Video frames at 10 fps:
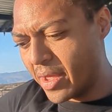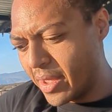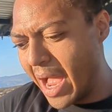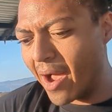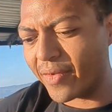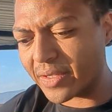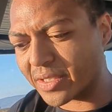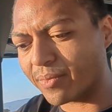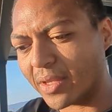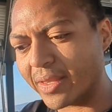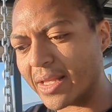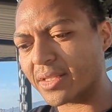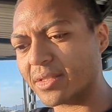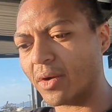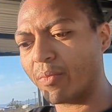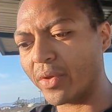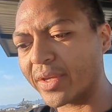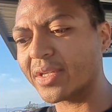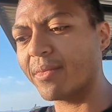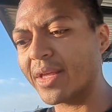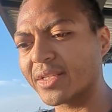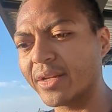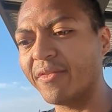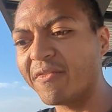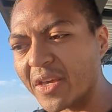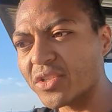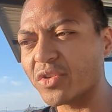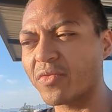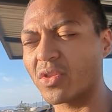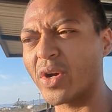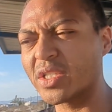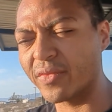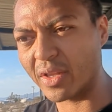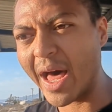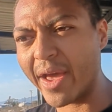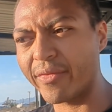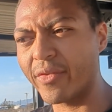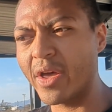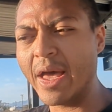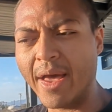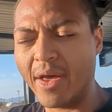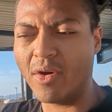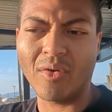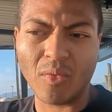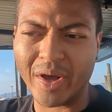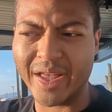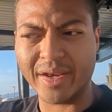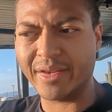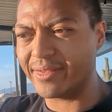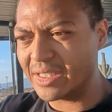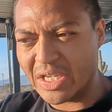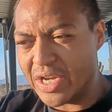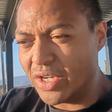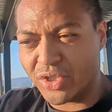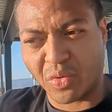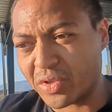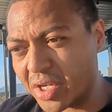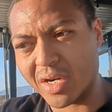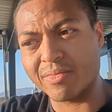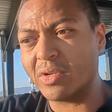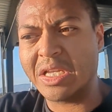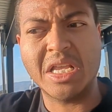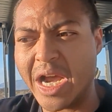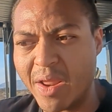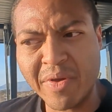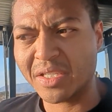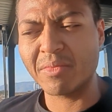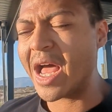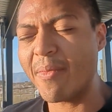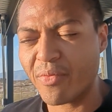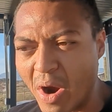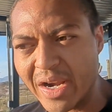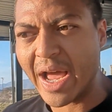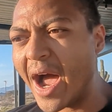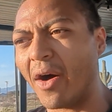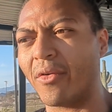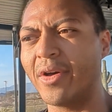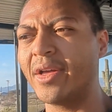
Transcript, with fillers: having something that's or building something that's going to feed you for the rest of your life when short term. We gotta make something happen right now.